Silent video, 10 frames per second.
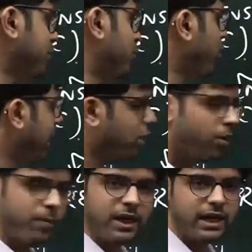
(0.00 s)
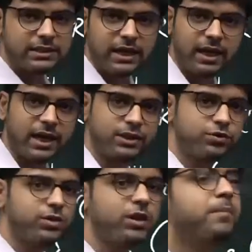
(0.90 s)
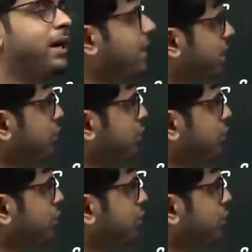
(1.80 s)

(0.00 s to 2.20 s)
no debt obligation attached to it, but it is